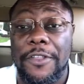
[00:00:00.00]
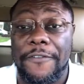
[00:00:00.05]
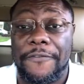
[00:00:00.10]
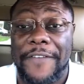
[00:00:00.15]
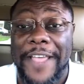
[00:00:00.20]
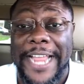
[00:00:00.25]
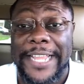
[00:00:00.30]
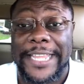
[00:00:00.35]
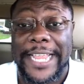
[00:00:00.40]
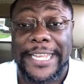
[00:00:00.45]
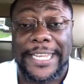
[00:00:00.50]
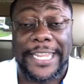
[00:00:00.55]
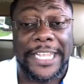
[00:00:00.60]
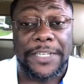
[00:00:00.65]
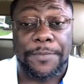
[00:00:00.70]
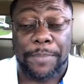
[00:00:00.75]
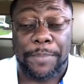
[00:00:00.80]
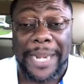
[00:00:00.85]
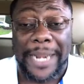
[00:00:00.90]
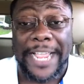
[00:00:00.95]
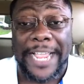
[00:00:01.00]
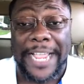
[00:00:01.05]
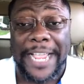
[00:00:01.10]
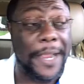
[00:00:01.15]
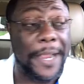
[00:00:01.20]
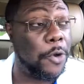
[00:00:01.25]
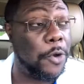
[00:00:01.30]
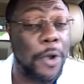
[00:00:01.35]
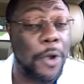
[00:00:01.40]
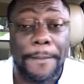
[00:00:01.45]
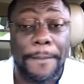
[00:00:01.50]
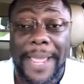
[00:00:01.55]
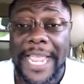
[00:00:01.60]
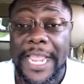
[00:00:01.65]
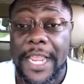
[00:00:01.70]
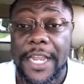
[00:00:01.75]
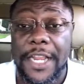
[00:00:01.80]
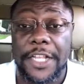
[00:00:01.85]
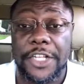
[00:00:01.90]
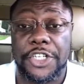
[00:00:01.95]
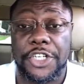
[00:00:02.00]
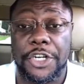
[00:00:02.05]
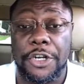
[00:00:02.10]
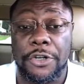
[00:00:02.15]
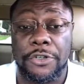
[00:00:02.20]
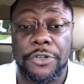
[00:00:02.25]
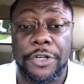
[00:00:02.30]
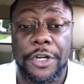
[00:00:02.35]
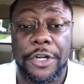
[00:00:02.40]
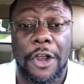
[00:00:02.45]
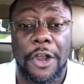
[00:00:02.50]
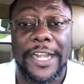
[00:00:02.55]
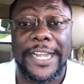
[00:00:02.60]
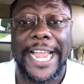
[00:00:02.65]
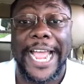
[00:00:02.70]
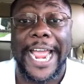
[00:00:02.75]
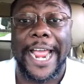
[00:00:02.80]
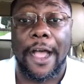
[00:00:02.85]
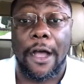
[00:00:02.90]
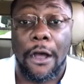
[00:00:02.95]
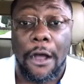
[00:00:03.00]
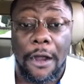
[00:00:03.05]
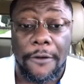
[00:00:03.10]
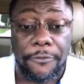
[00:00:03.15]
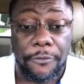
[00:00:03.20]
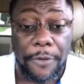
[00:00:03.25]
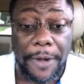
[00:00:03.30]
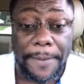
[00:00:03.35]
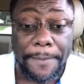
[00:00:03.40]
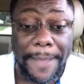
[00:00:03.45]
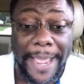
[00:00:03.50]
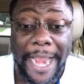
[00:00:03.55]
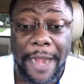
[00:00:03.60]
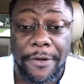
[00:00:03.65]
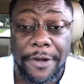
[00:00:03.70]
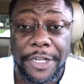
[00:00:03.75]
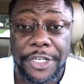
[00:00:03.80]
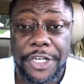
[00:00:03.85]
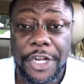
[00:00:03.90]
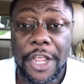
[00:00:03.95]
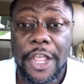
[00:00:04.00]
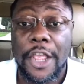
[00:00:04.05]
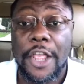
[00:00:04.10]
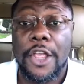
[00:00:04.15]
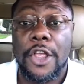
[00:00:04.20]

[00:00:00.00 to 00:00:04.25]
the fact that these black men who are making these children are not offering marriage,